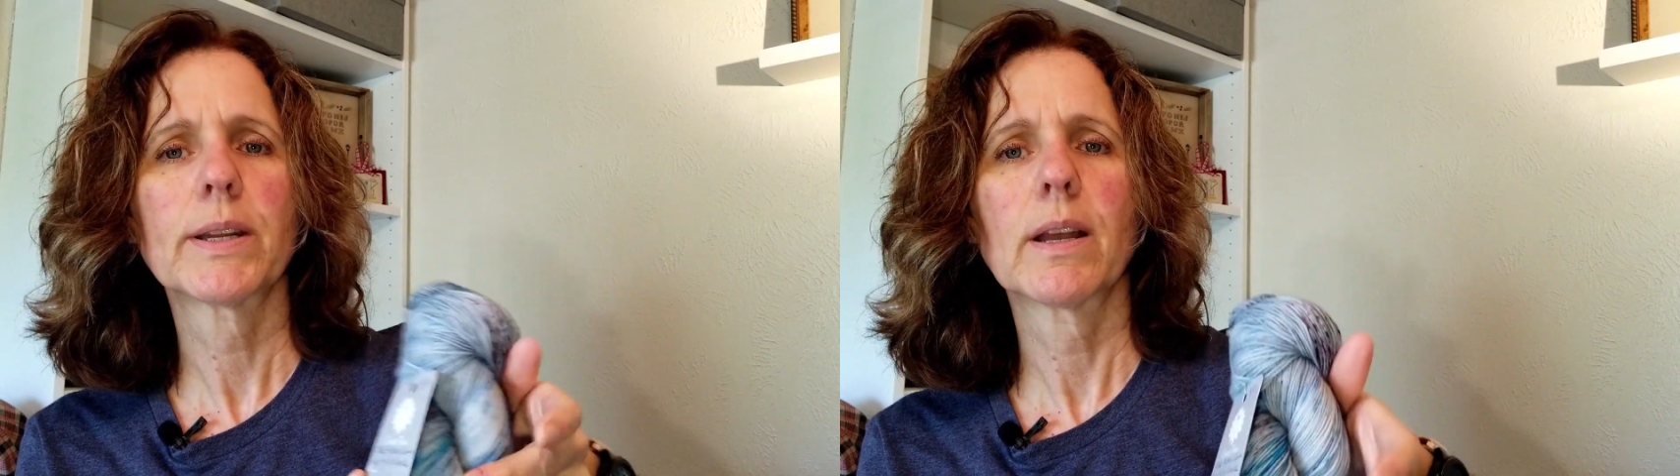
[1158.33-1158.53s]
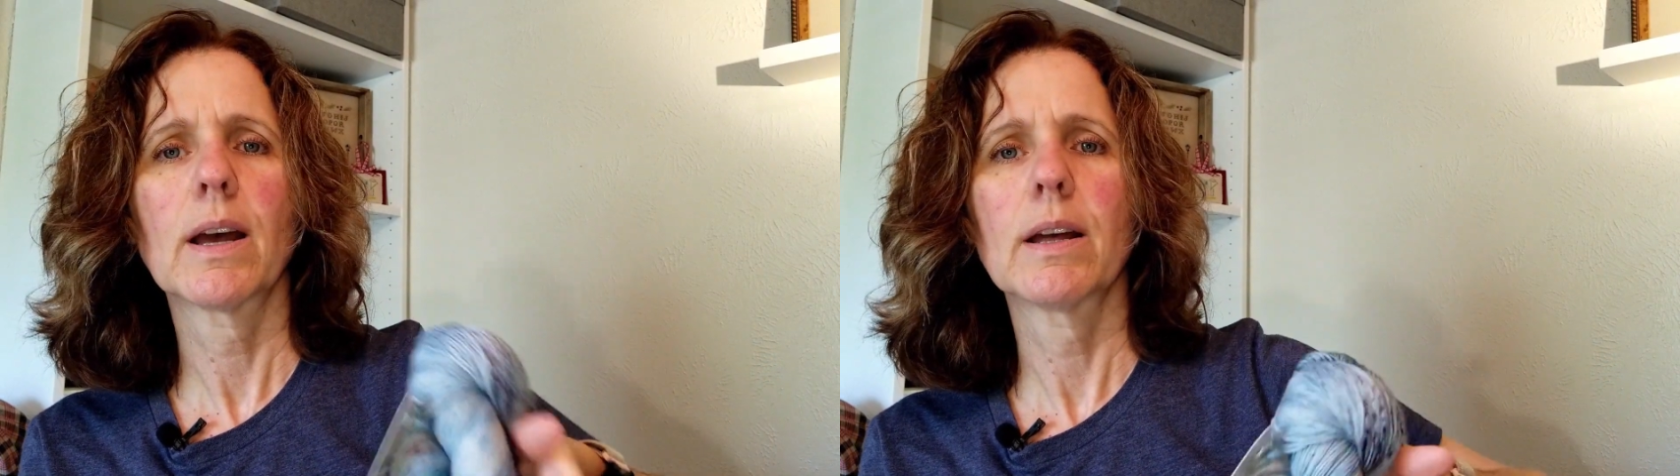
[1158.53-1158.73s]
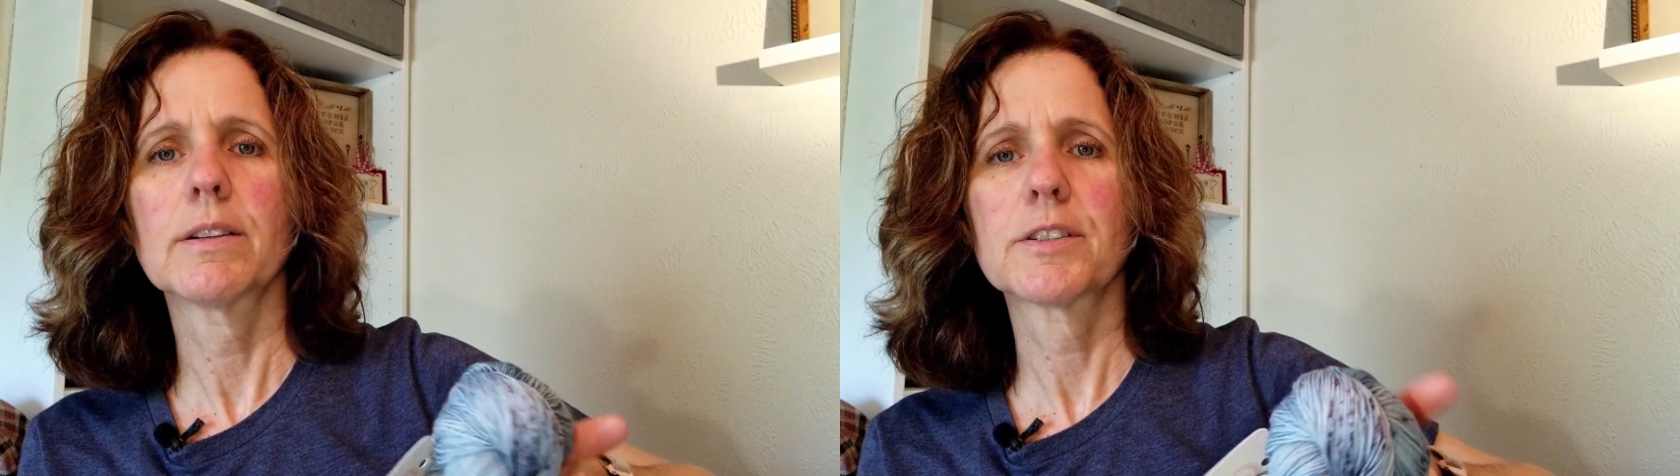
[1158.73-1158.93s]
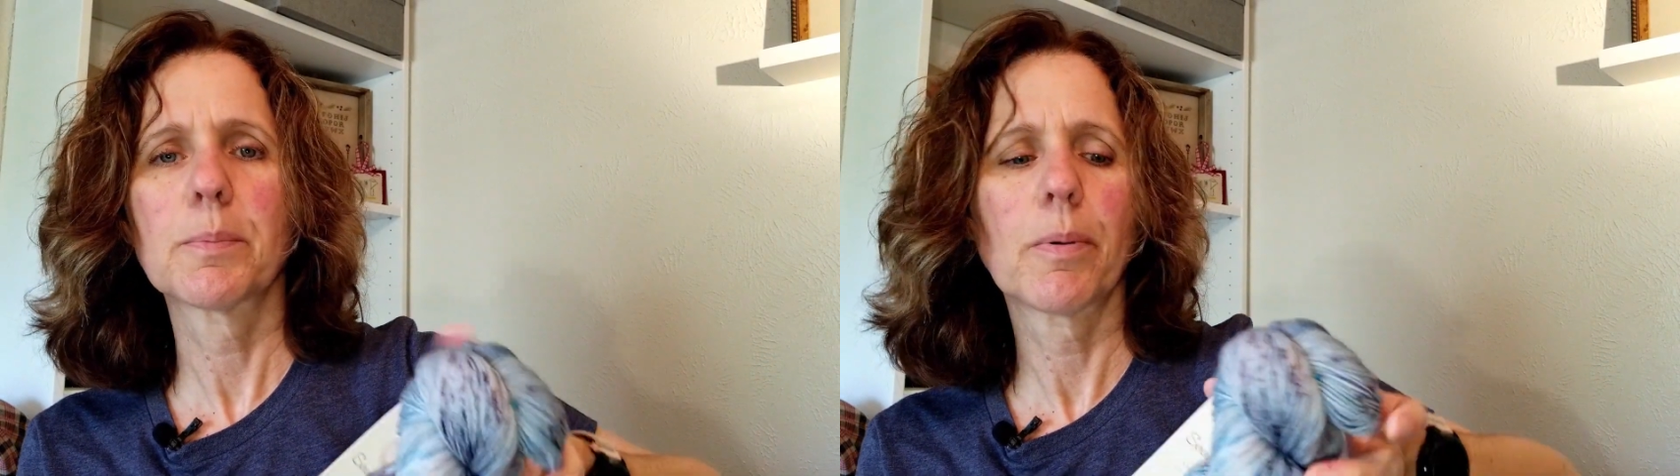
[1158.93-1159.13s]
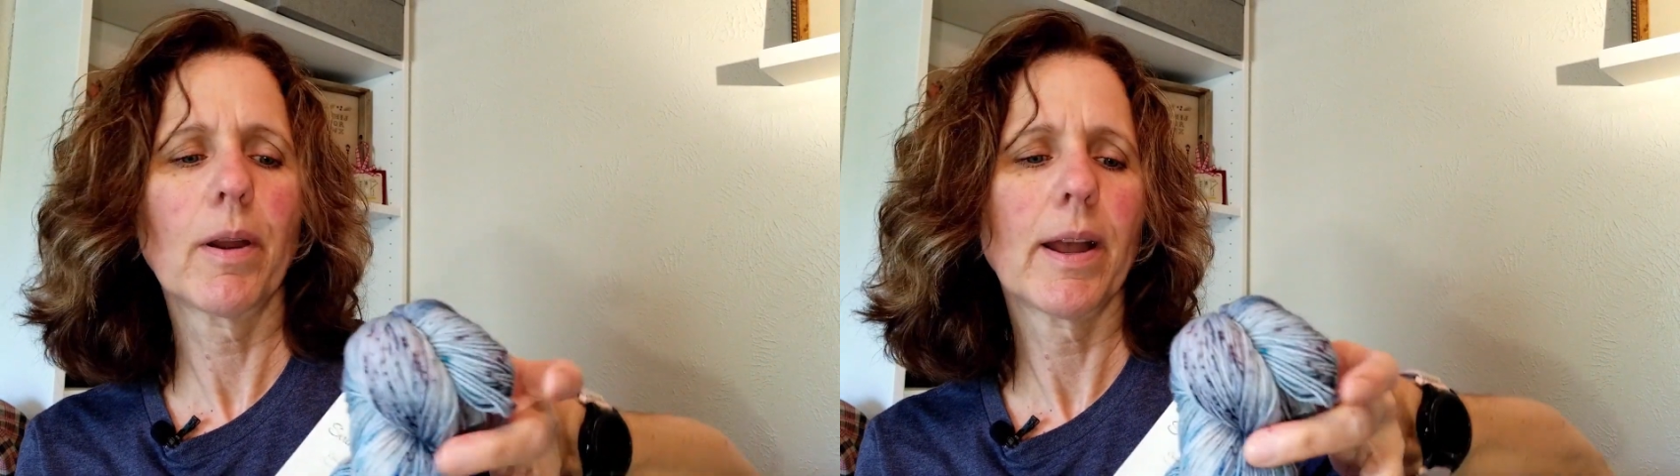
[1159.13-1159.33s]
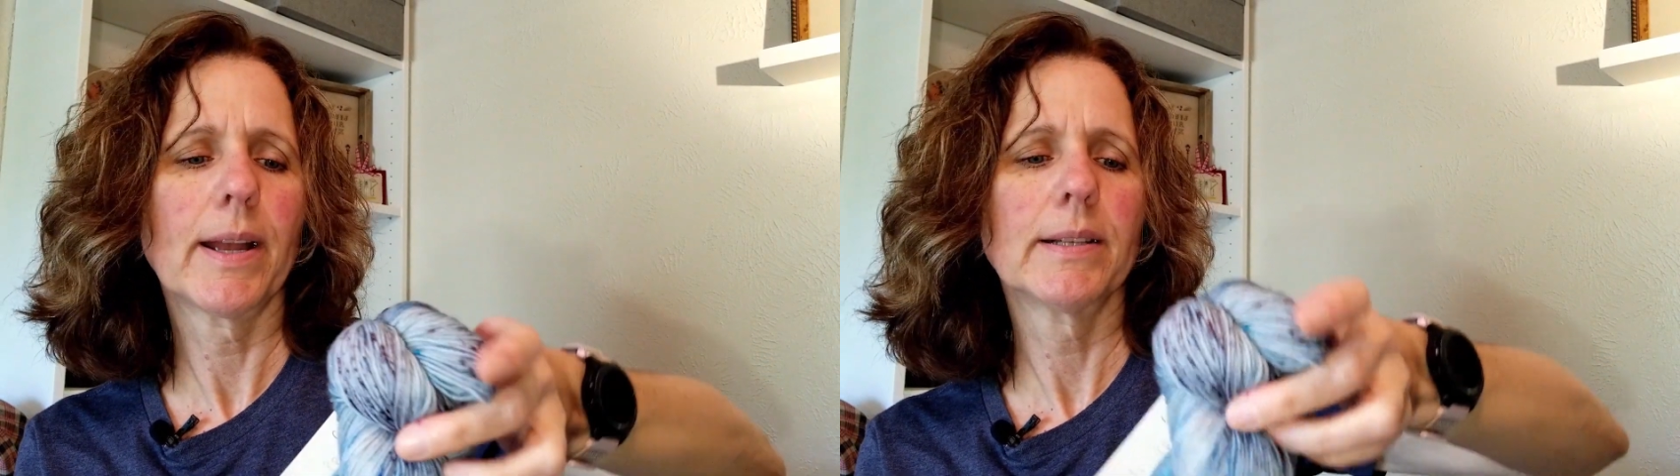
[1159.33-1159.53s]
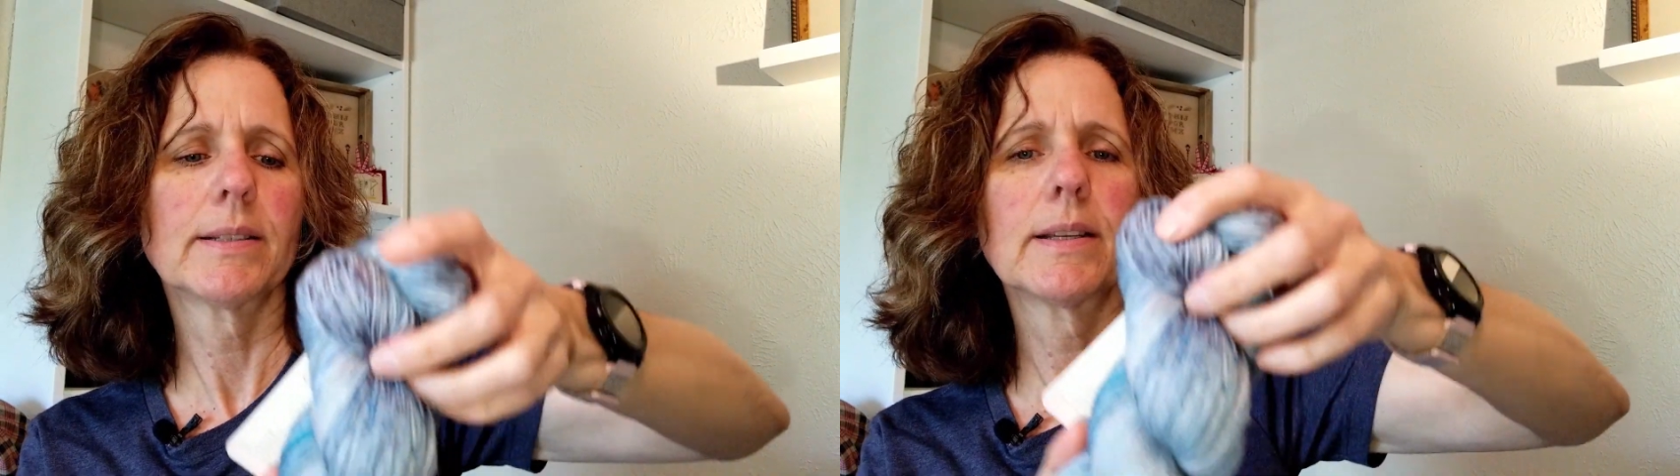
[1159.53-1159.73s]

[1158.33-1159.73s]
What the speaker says: got a surprise.